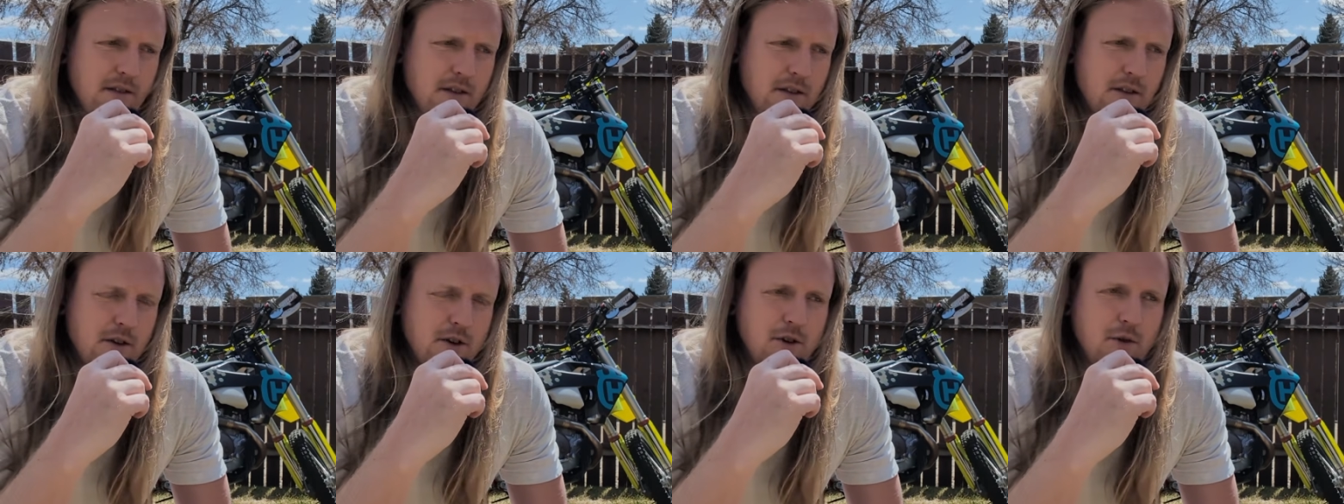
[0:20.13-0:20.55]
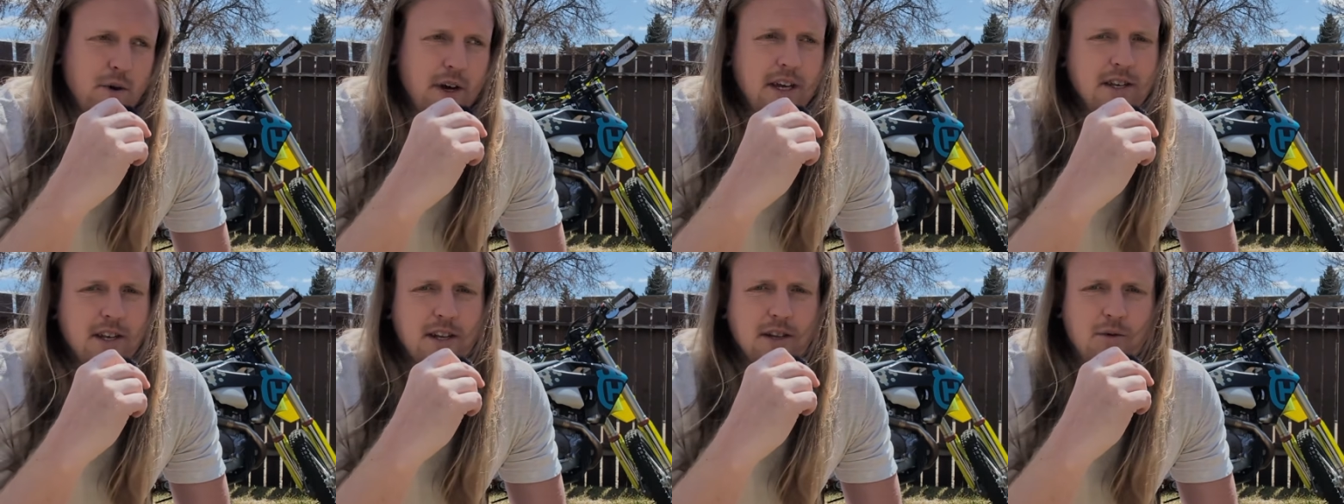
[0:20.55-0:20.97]
There's
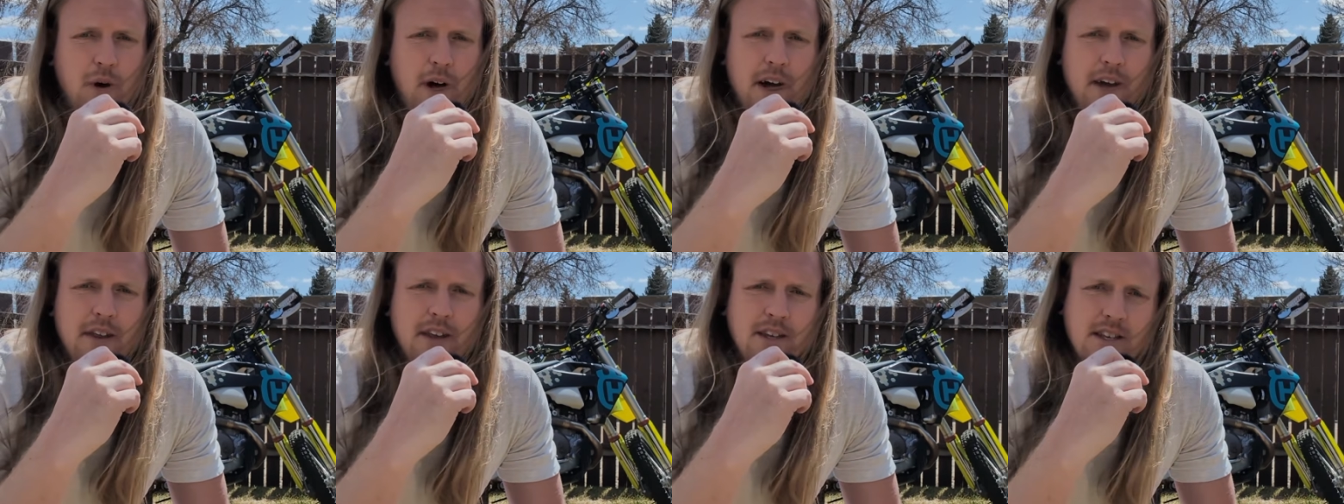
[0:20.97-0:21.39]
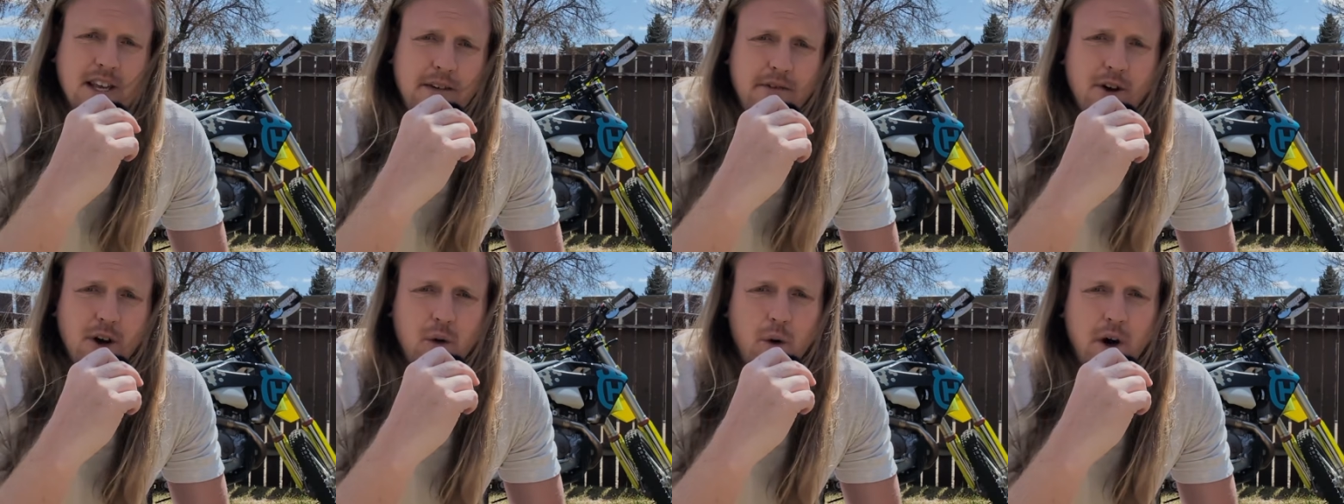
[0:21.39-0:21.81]
reasons why the
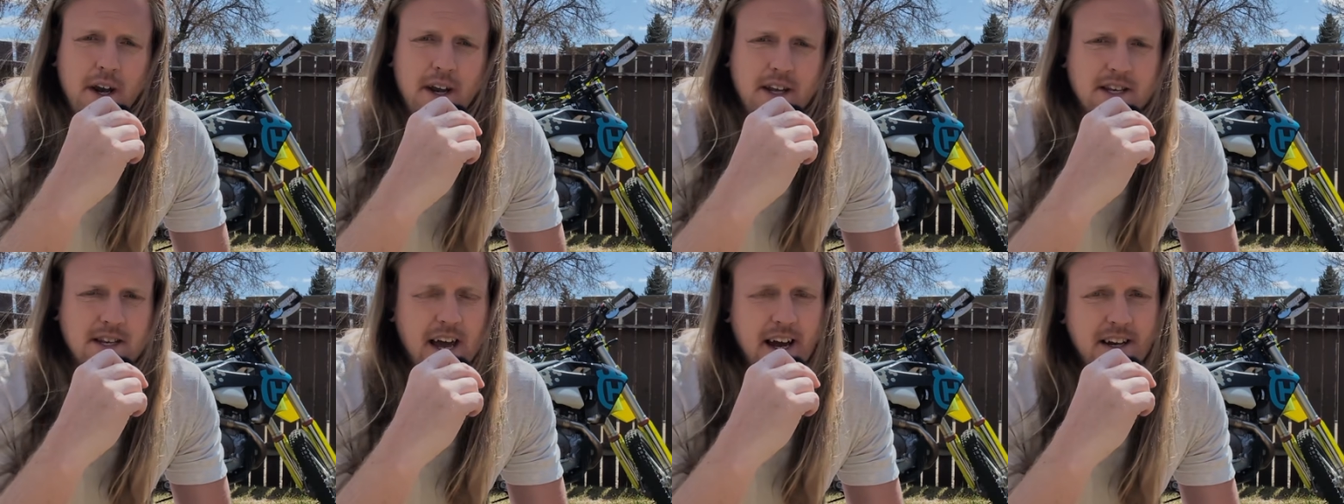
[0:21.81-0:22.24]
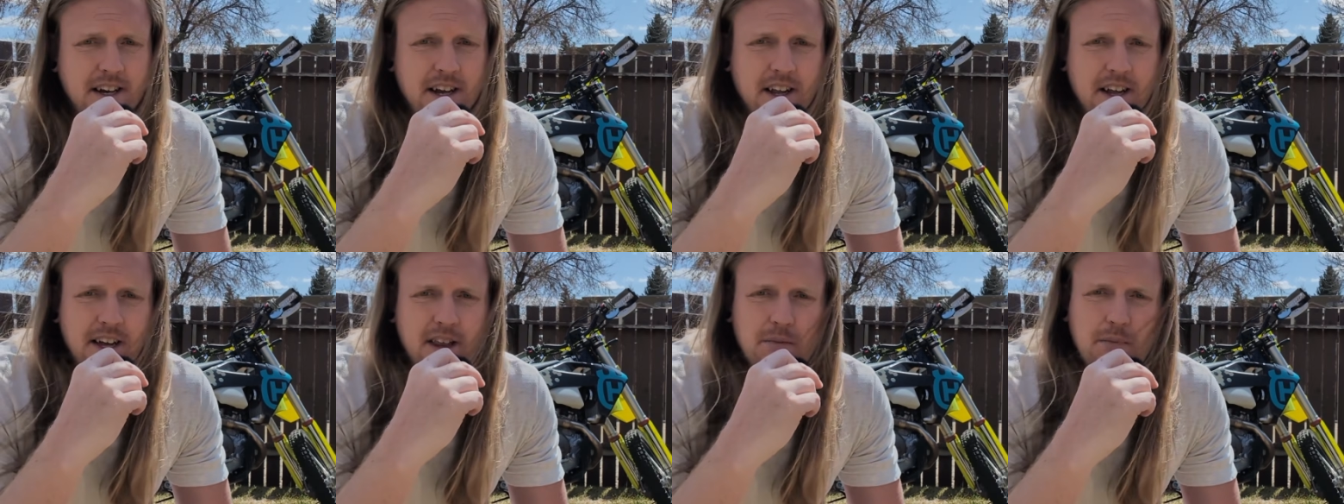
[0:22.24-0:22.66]
701 is
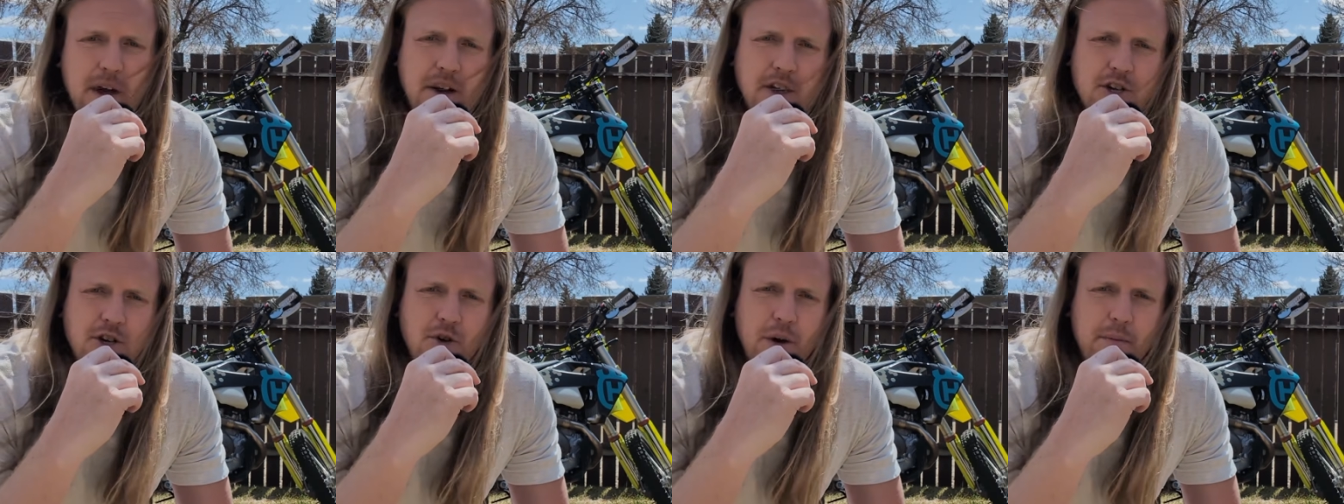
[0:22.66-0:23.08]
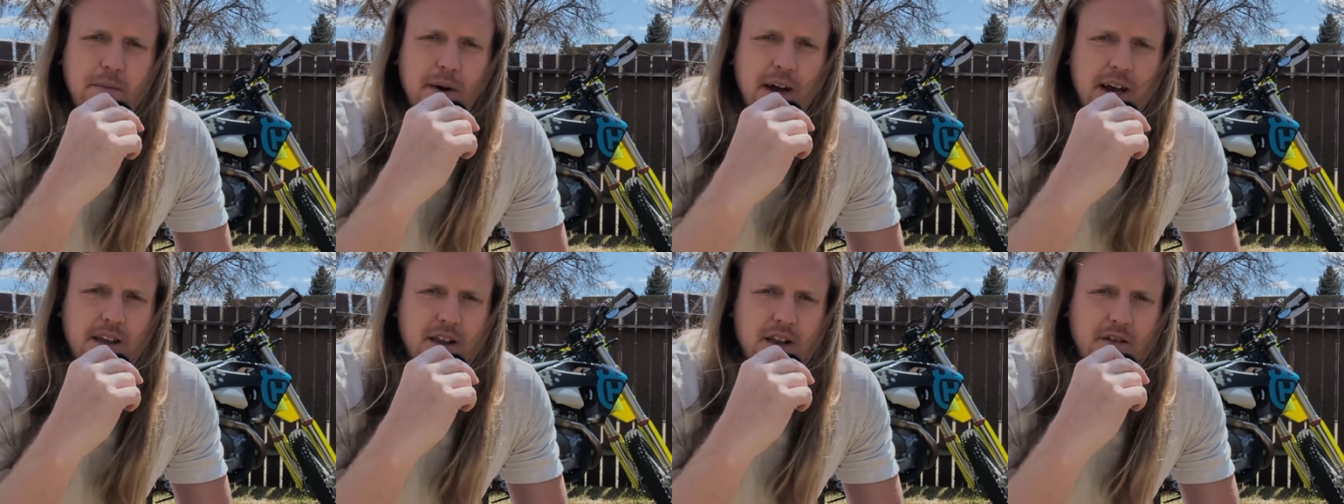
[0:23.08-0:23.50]
technically the better street
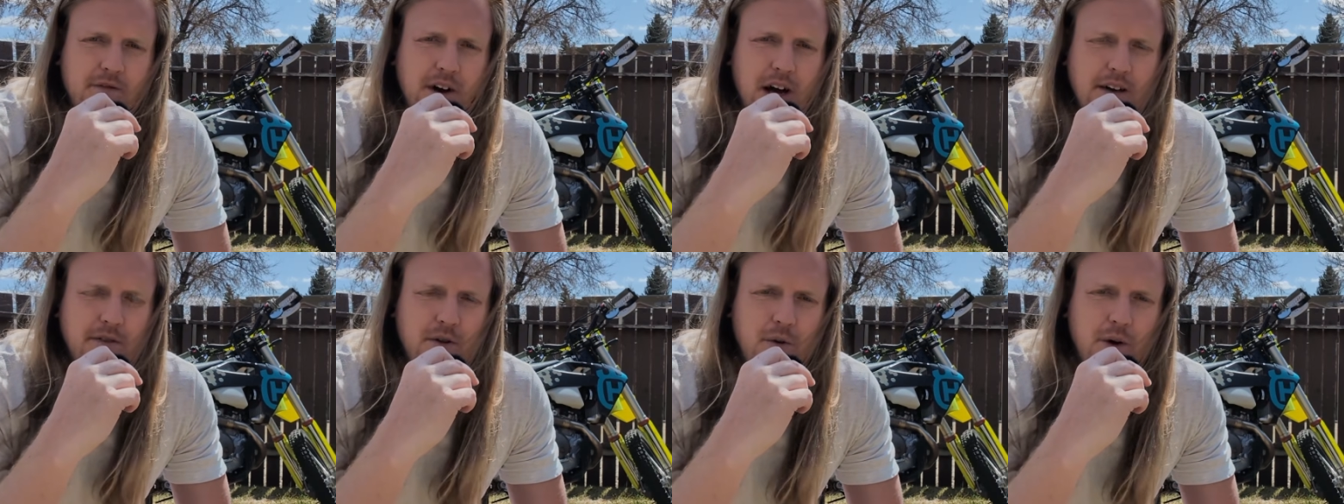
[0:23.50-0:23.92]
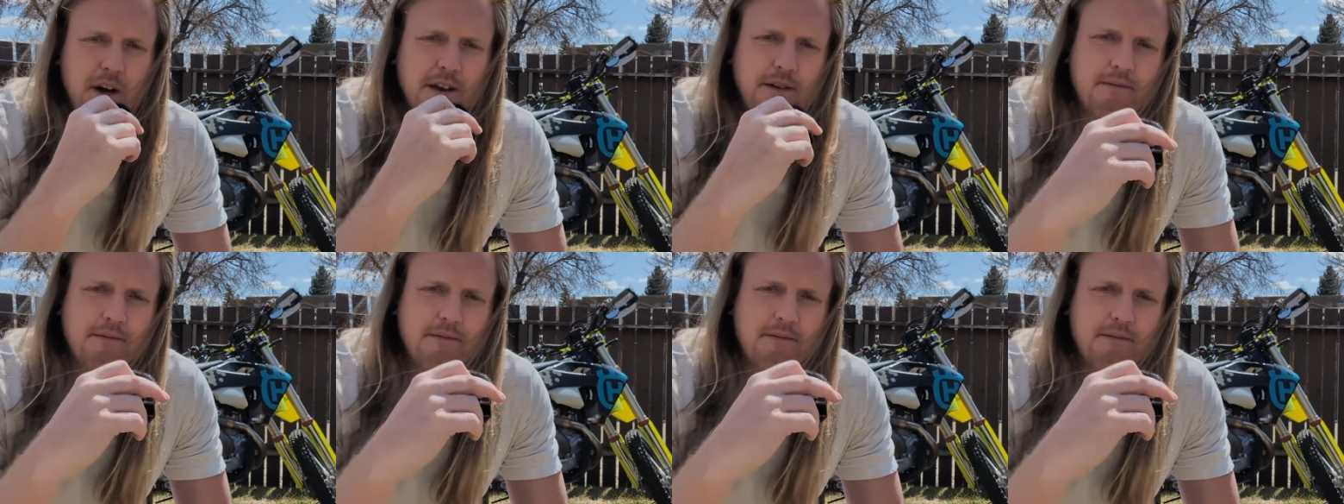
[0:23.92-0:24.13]
bike than the 501.